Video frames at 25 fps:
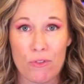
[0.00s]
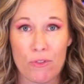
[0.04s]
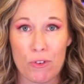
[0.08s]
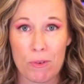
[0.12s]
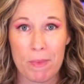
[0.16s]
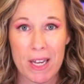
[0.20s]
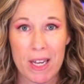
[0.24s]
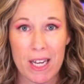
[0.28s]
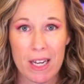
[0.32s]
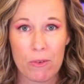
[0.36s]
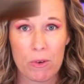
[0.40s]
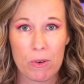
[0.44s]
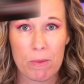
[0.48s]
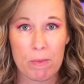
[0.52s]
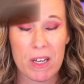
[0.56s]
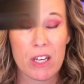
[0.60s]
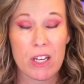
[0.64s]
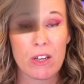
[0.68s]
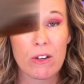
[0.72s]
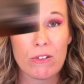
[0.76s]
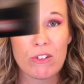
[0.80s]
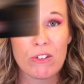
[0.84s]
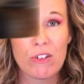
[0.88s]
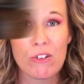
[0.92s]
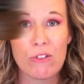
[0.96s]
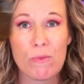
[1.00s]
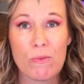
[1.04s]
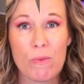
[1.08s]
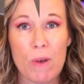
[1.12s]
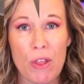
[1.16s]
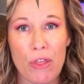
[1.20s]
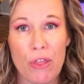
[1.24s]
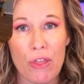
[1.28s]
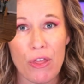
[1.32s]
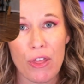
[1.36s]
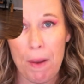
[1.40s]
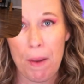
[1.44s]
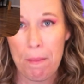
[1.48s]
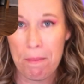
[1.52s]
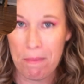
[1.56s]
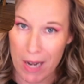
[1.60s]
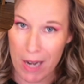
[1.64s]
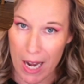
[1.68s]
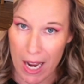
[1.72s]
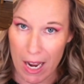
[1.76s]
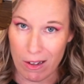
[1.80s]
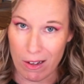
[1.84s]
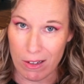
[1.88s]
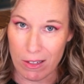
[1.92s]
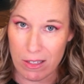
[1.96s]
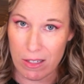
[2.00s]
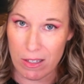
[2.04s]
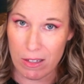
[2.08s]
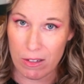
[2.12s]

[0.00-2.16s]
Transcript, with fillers: For me, it would be YouTube thumbnails,